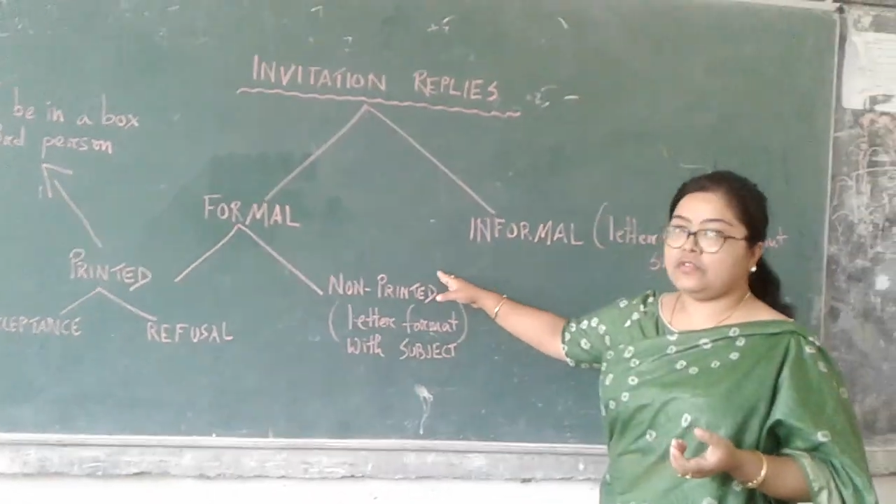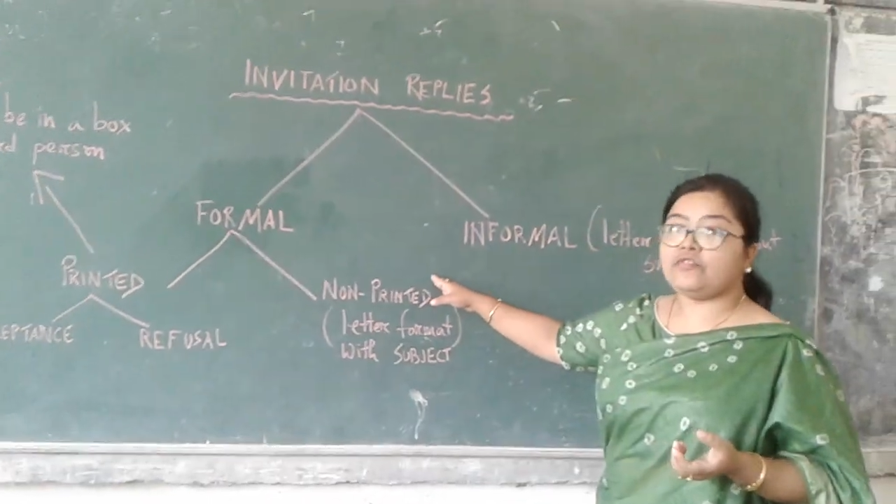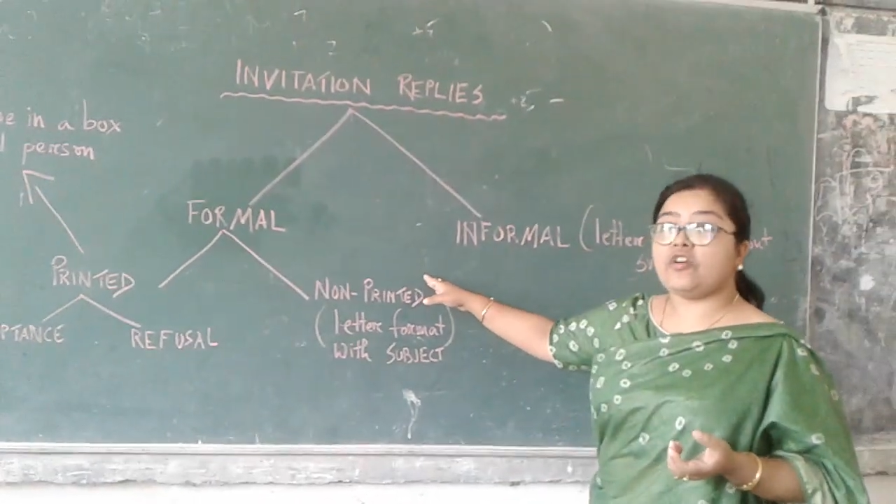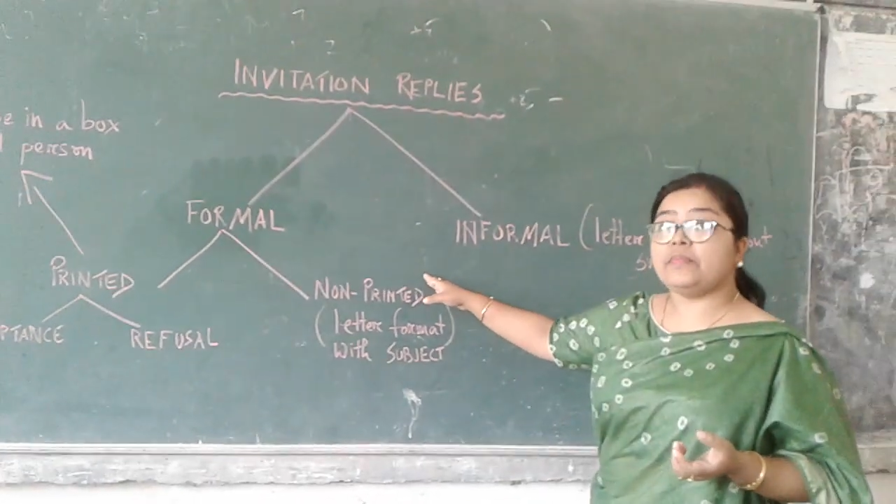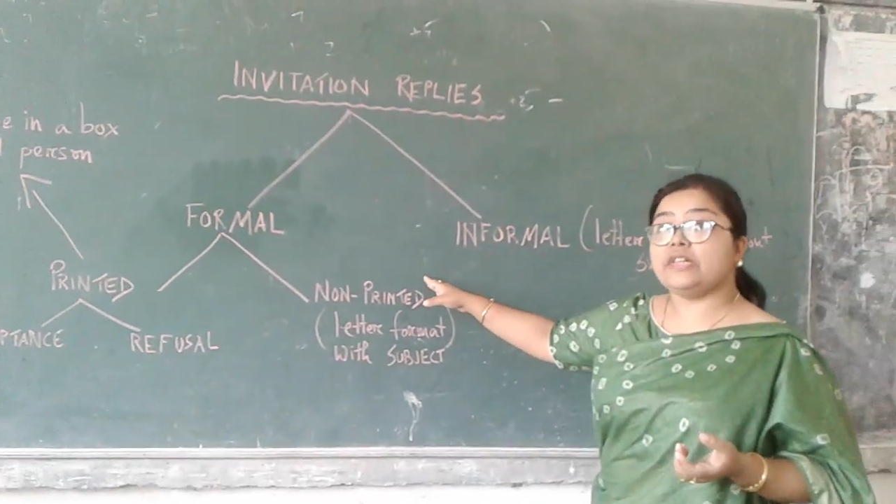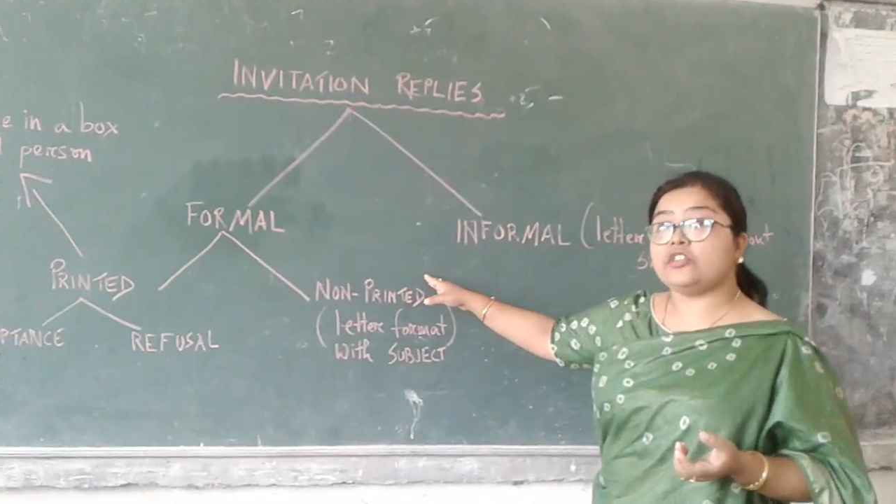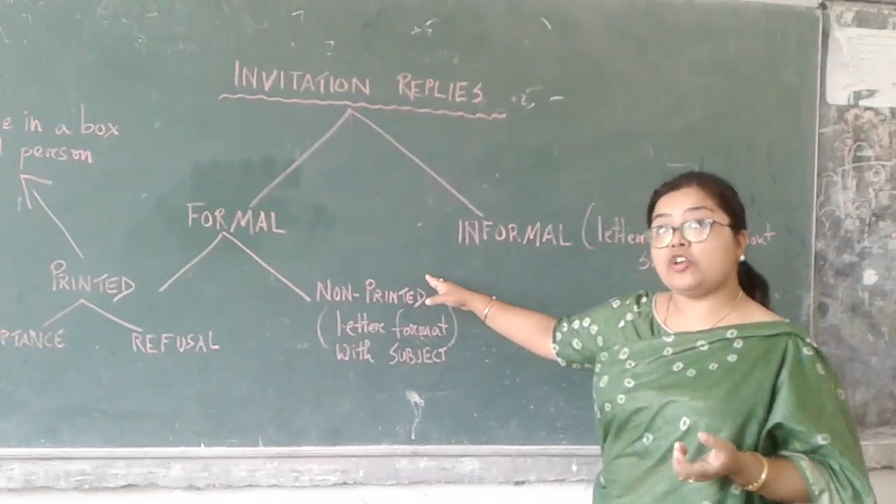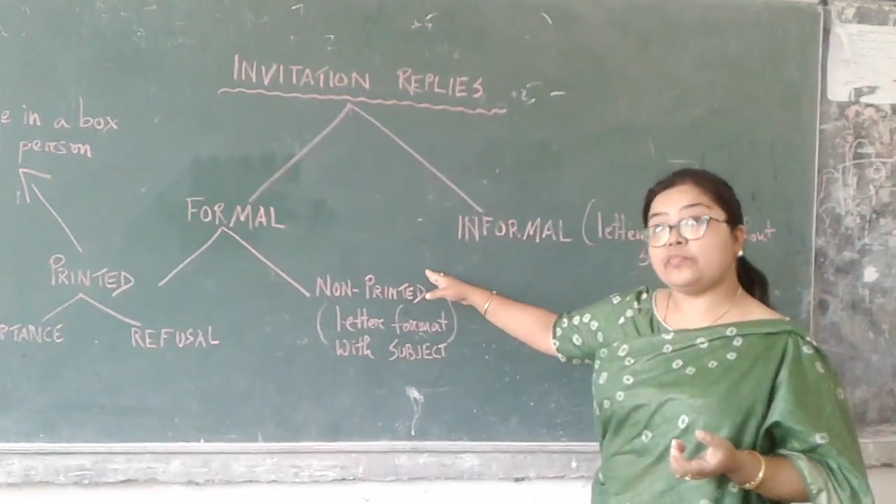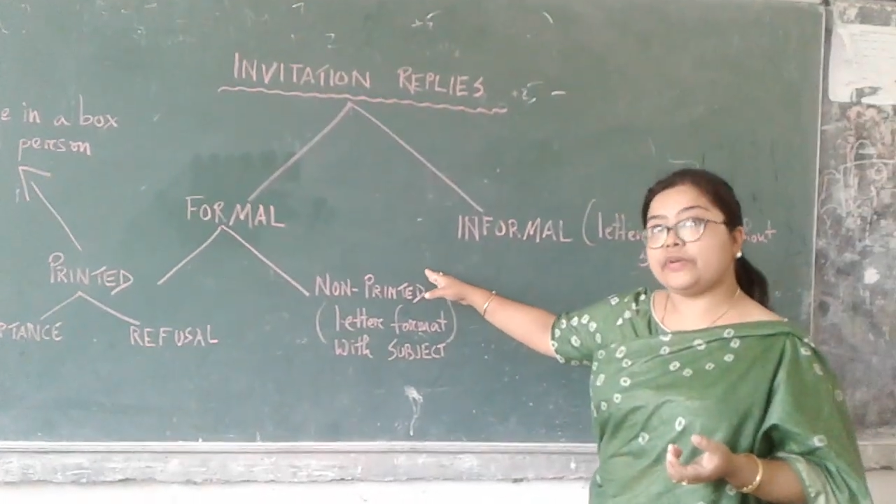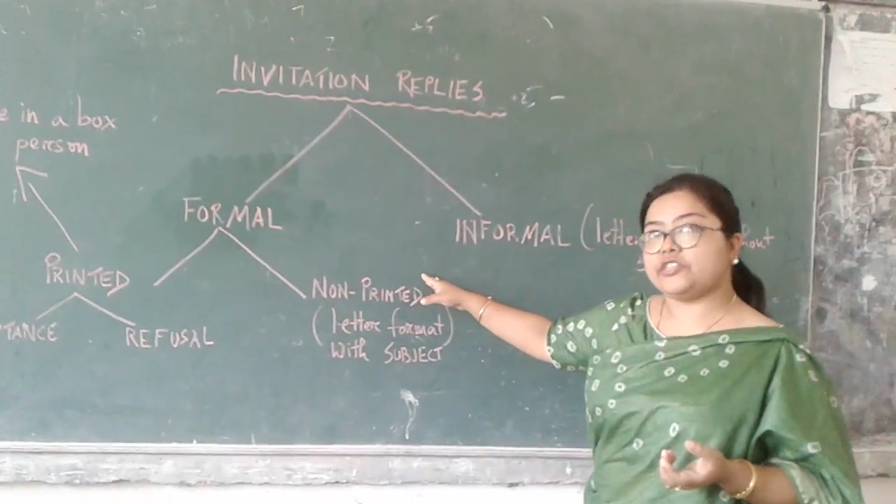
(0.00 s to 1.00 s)
formal
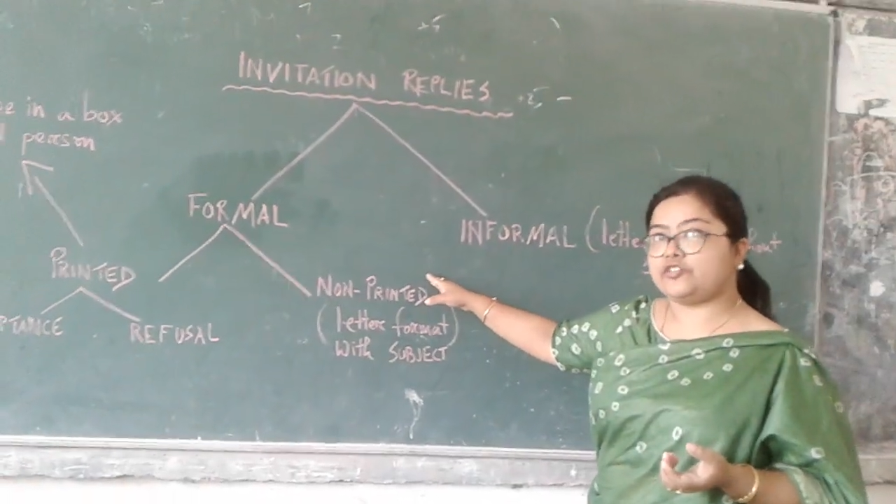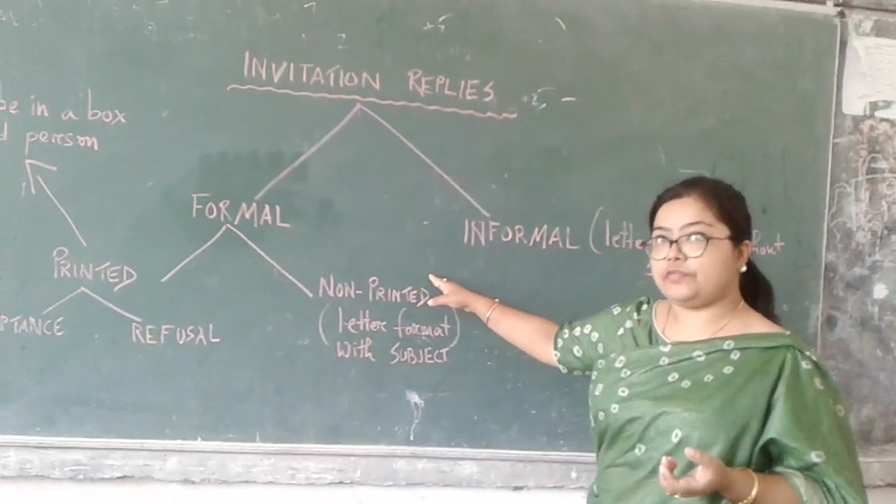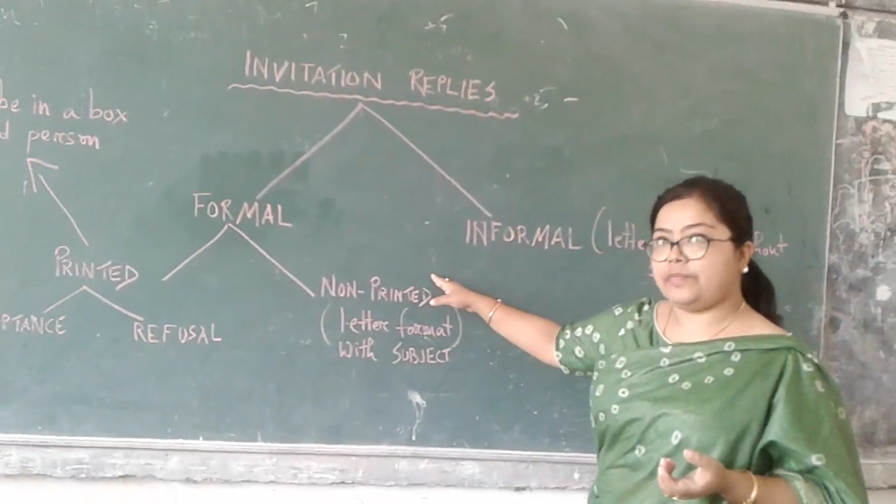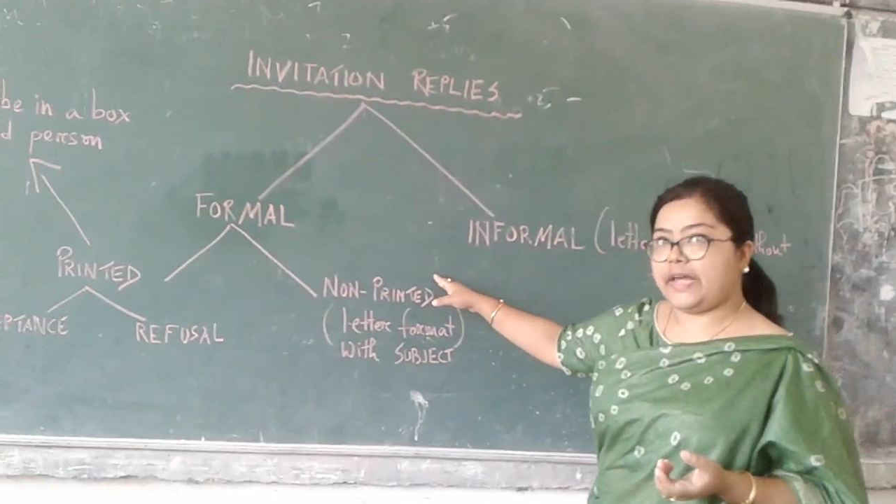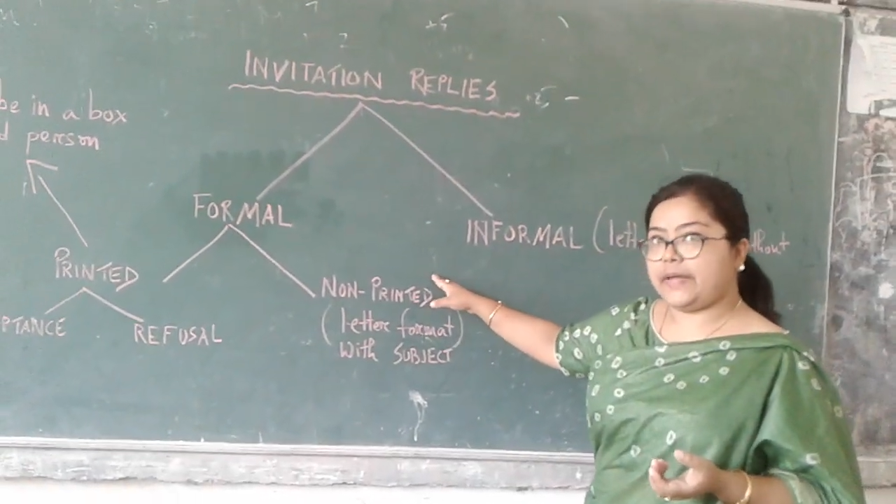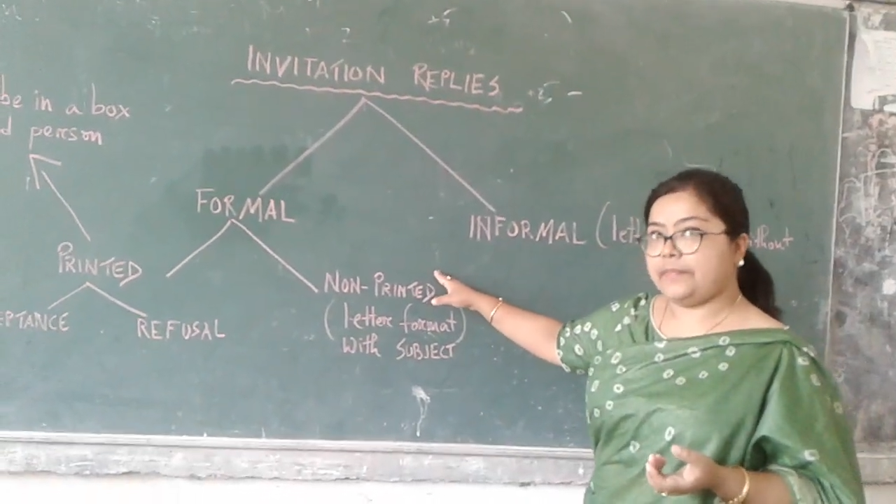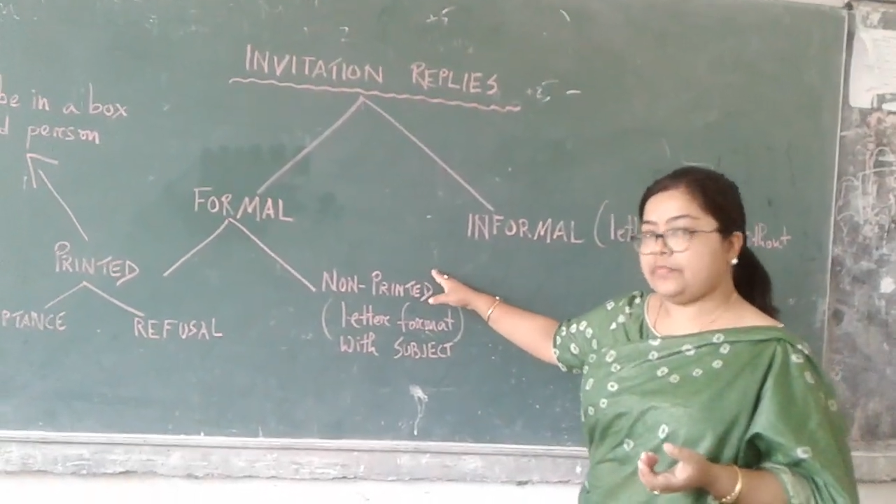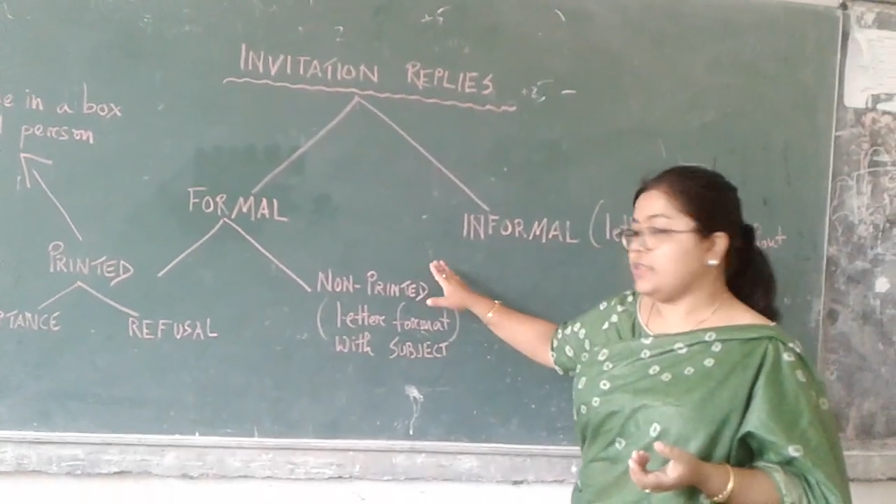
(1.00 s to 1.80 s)
non-printed reply.